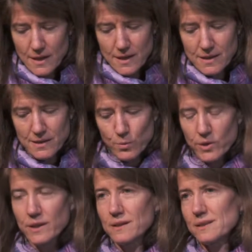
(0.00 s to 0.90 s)

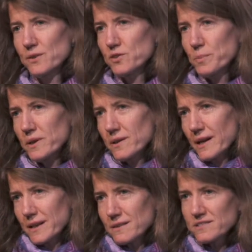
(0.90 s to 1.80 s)
working,
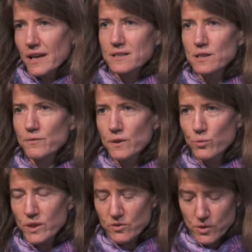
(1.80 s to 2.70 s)
spearheading
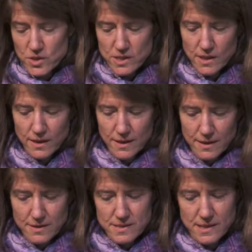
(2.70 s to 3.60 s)
scientific research
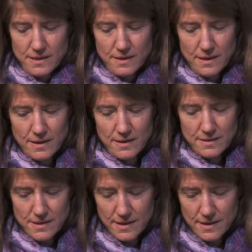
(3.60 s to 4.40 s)
studies and